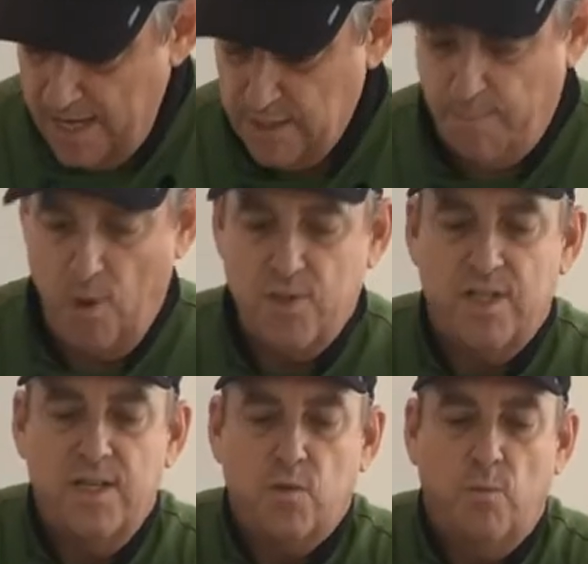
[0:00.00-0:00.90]
As opposed
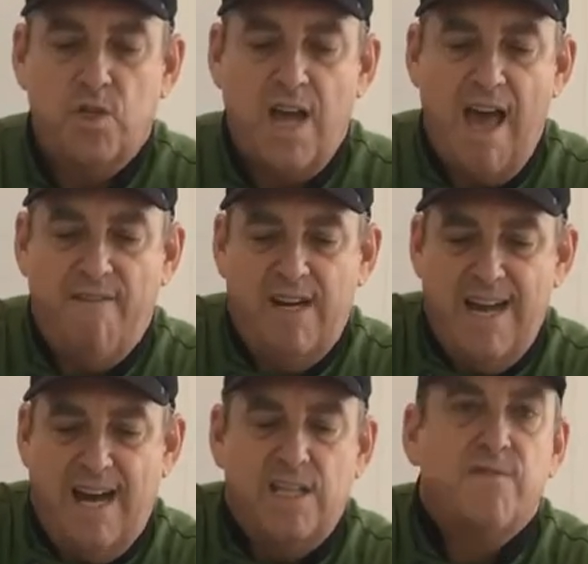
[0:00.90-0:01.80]
to this one, which I haven't
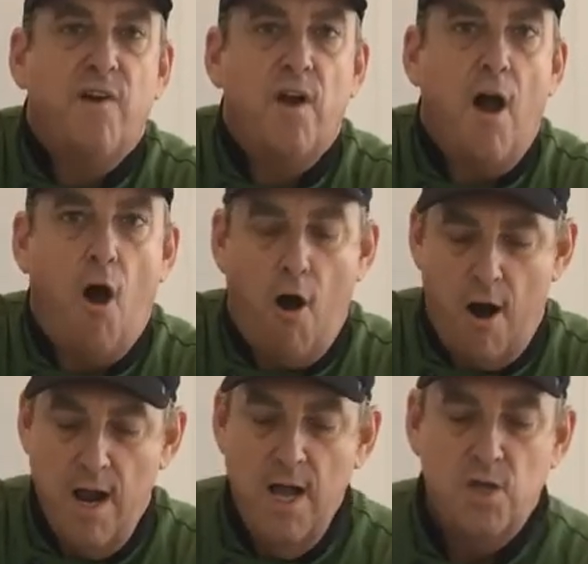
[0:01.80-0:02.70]
done, It's very hard.